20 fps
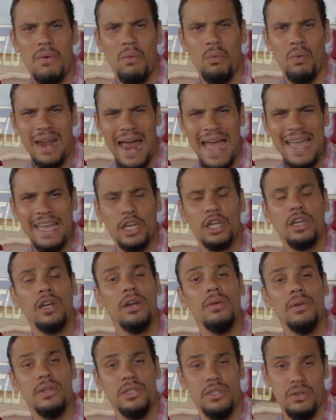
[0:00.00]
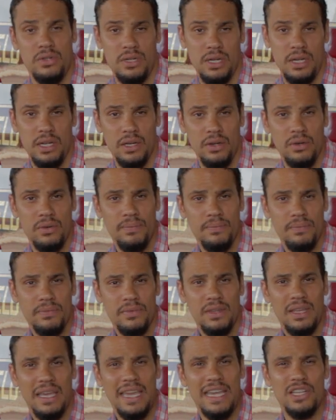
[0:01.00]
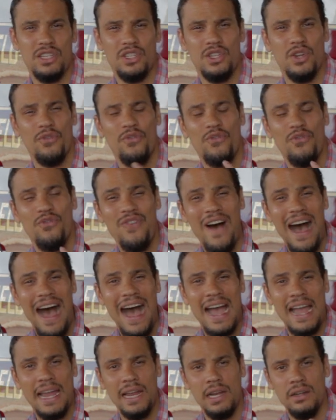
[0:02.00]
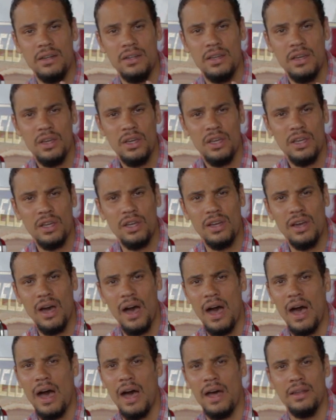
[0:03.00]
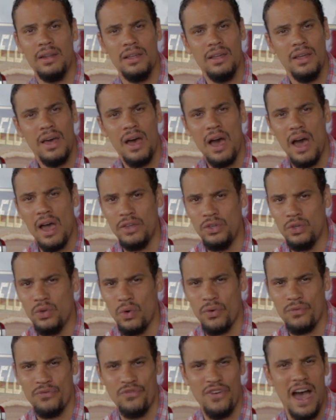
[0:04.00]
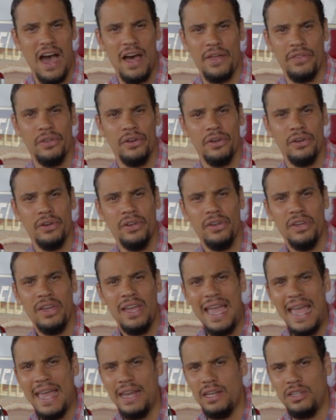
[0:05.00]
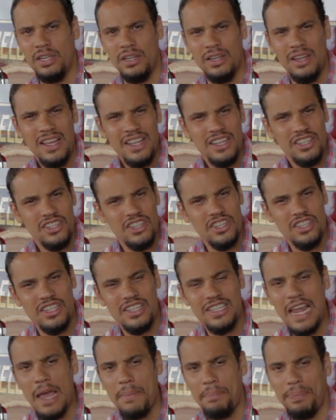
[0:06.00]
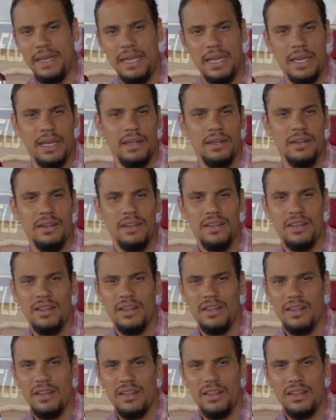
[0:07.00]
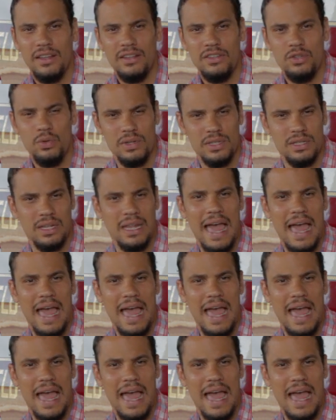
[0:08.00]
what I encourage you to do is to find God, your Father, and to step in to his